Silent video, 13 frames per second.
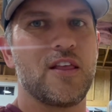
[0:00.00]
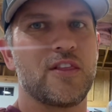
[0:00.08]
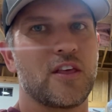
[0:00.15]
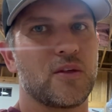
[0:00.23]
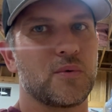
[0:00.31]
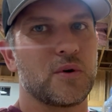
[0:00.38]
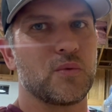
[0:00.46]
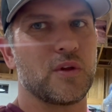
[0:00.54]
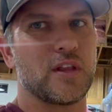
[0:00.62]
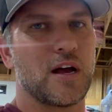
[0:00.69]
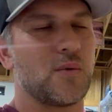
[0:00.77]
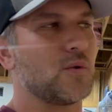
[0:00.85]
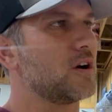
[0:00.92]
the other one will
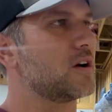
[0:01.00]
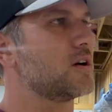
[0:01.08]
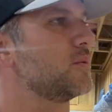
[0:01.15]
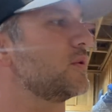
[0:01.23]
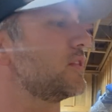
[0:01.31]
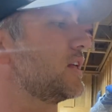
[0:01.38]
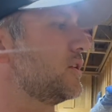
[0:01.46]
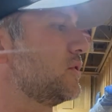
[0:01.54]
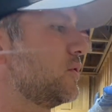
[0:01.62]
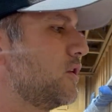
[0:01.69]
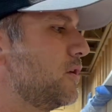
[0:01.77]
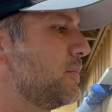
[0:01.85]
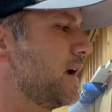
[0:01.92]
not work with that new
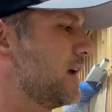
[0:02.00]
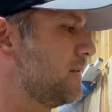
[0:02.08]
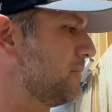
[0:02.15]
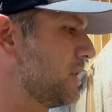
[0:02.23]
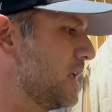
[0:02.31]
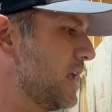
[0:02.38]
oil pan.